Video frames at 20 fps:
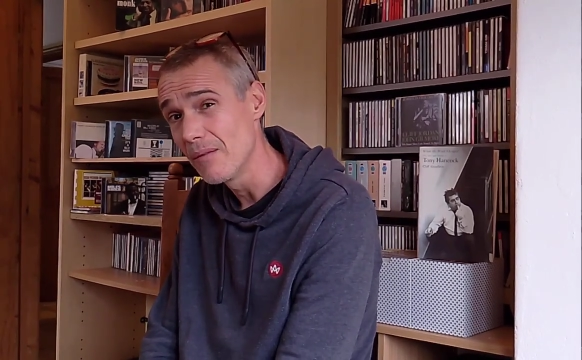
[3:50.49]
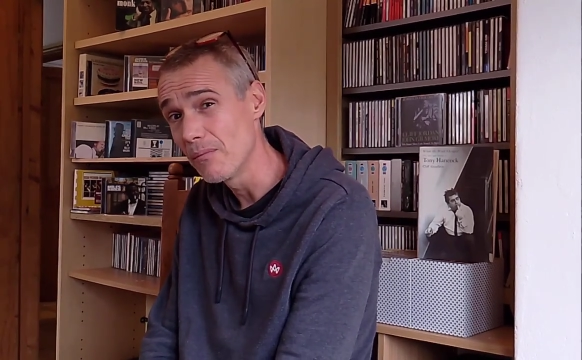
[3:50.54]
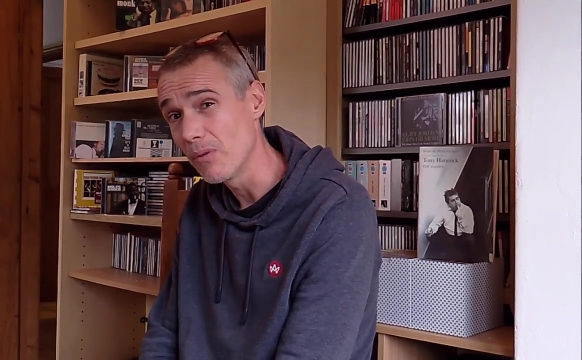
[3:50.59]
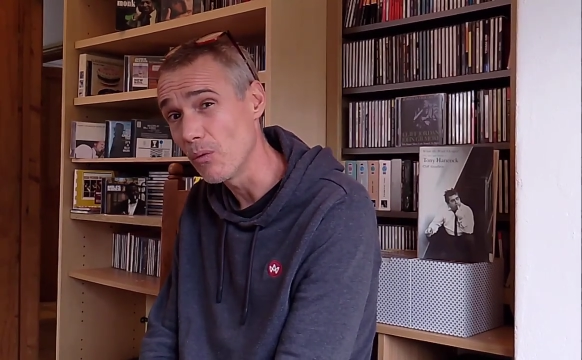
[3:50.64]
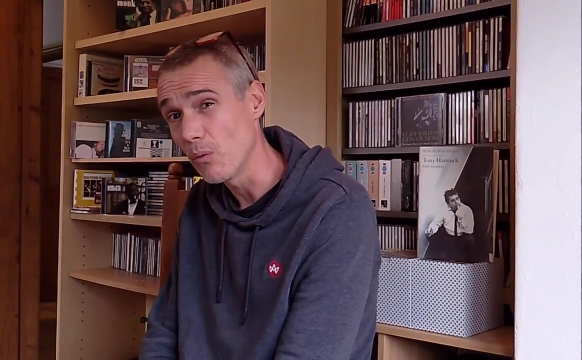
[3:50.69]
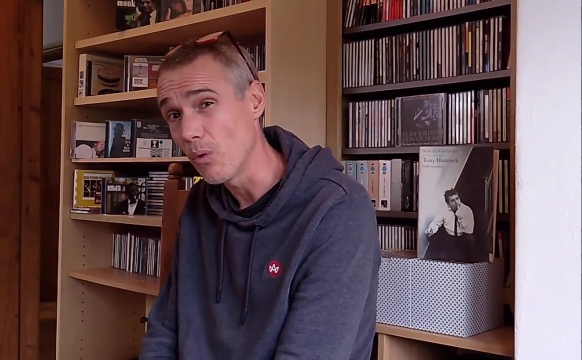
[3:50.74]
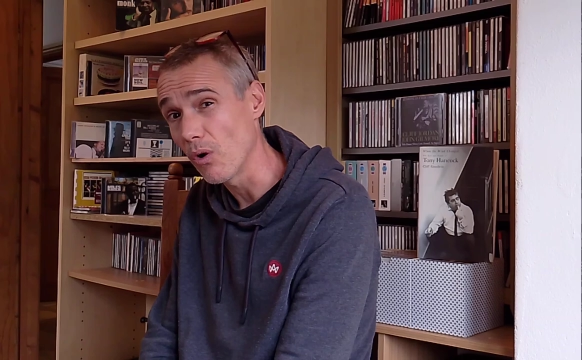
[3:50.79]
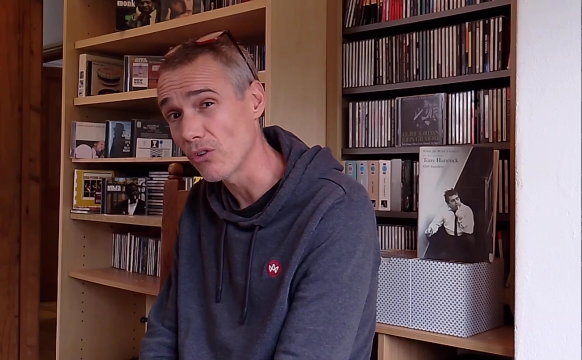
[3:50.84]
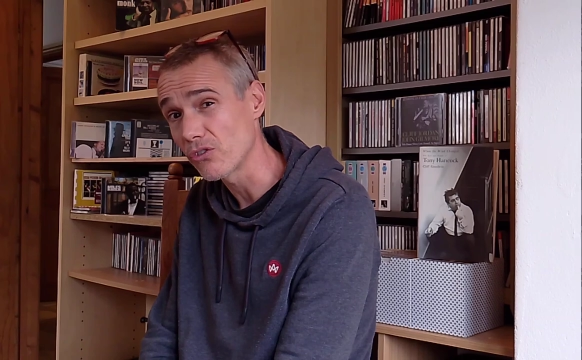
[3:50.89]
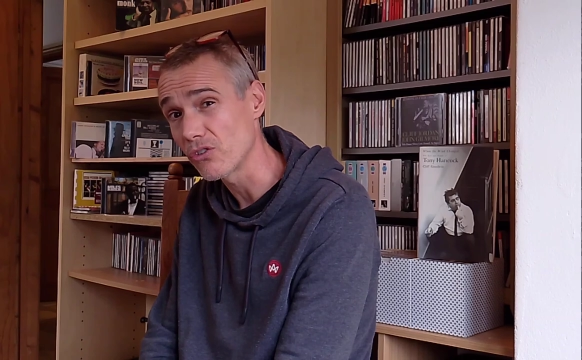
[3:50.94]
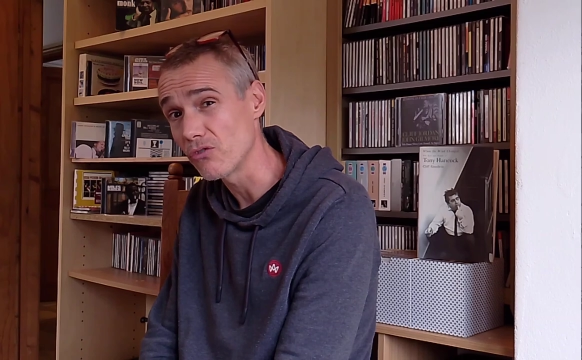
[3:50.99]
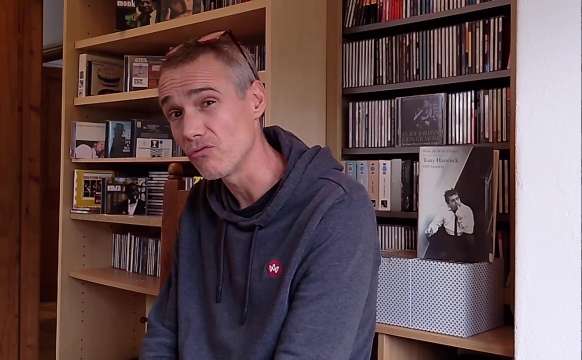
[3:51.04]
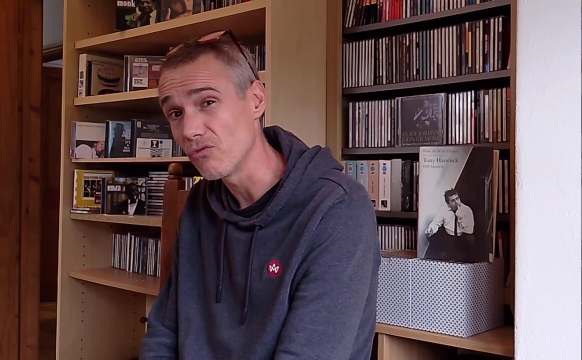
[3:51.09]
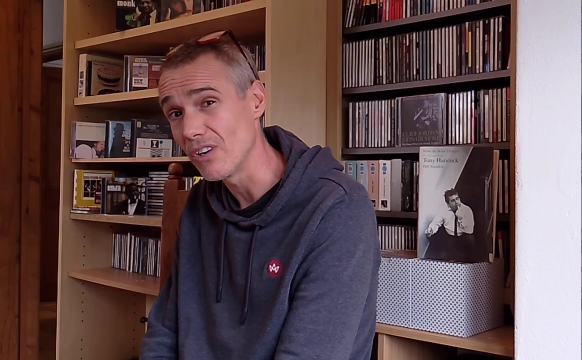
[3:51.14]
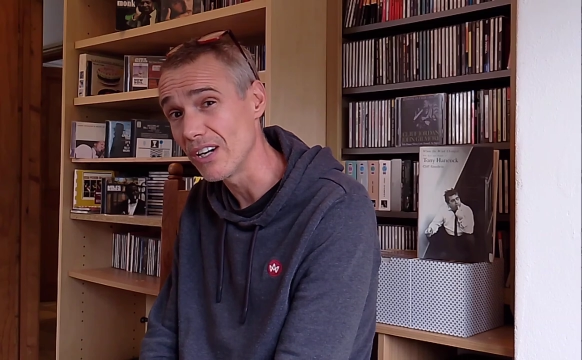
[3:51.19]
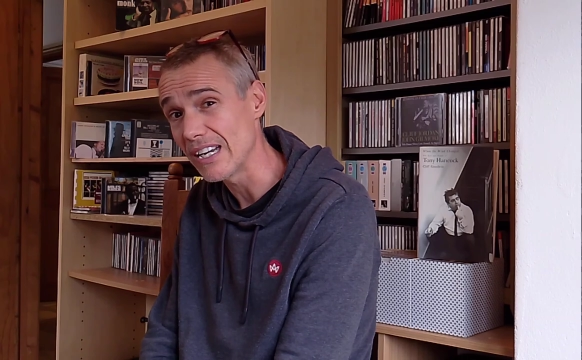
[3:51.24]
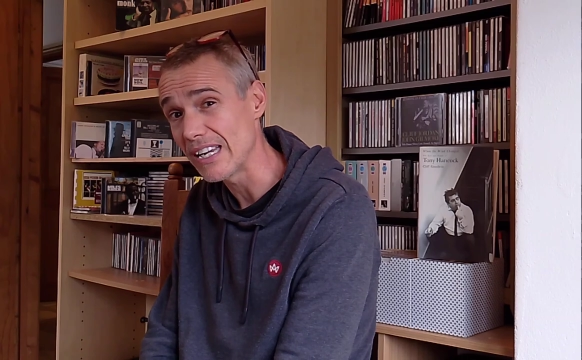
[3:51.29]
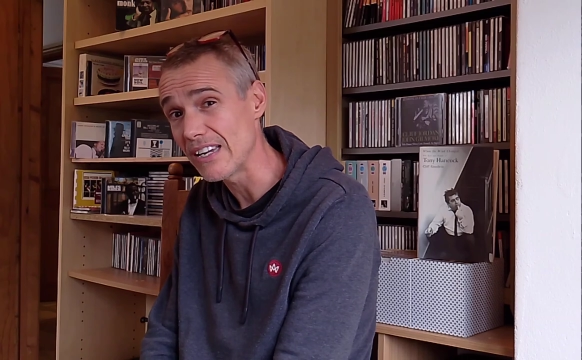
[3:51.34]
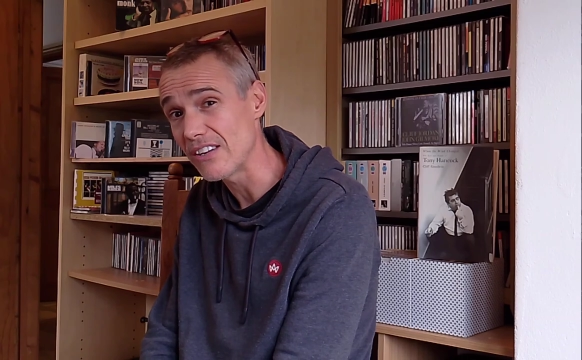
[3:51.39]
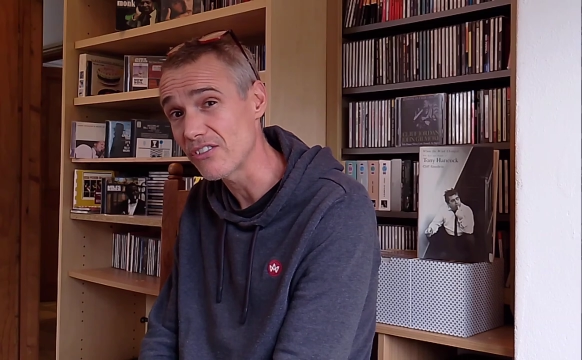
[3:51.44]
but wasn't
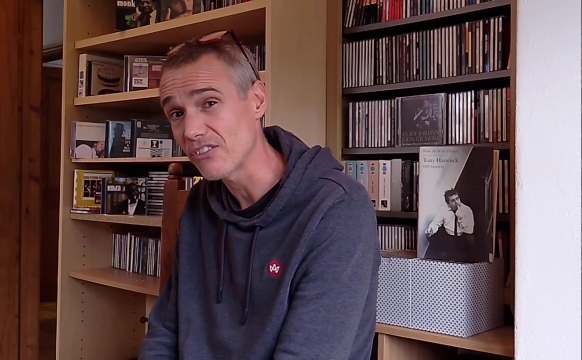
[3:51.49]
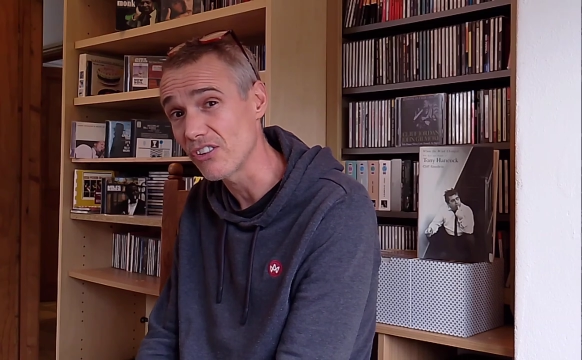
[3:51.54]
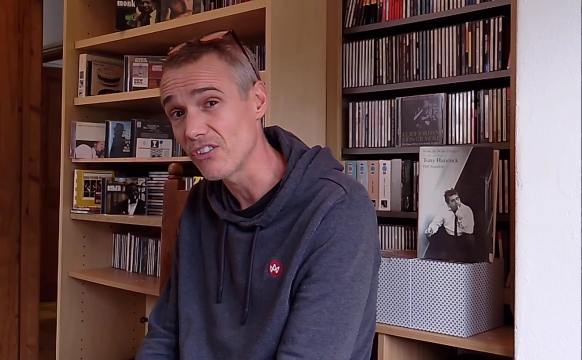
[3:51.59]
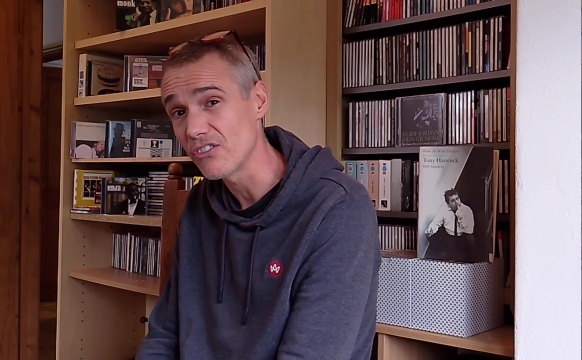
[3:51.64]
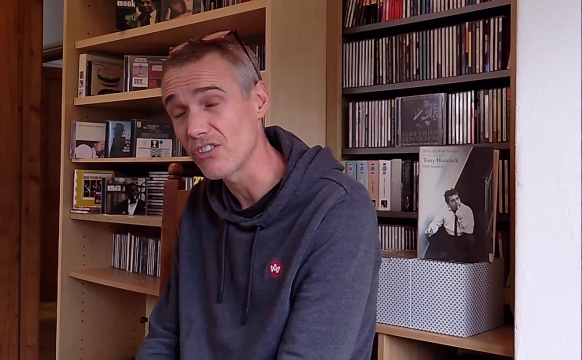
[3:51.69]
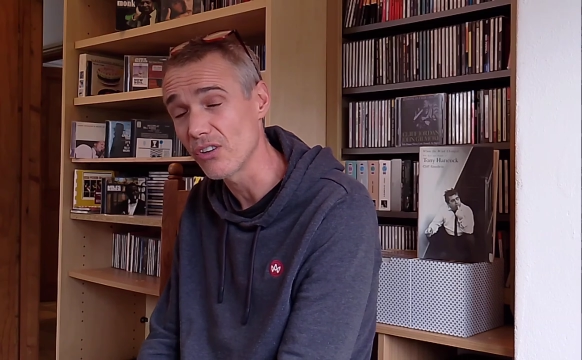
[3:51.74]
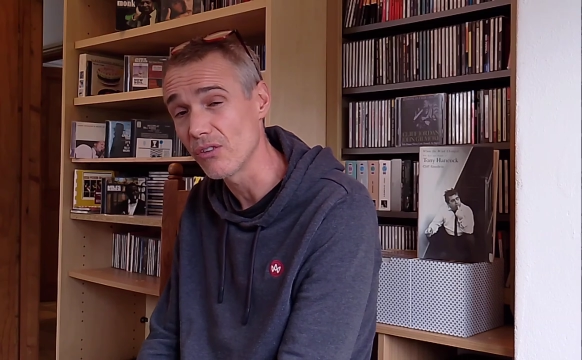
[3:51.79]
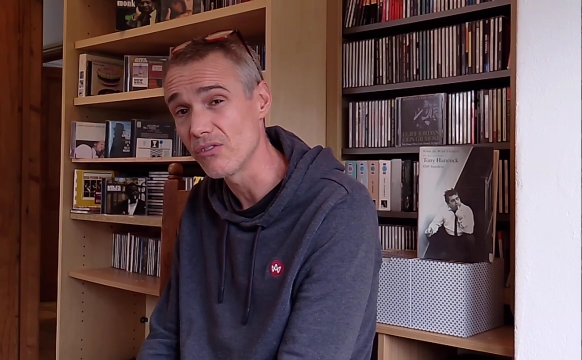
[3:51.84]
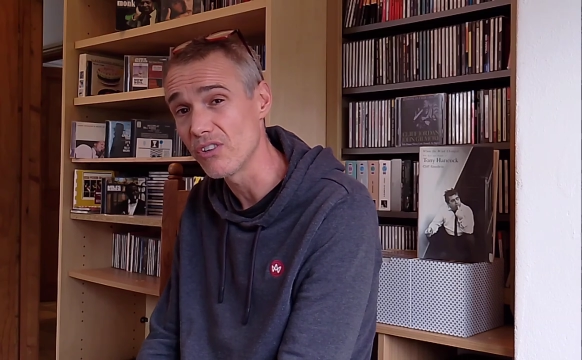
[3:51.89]
released until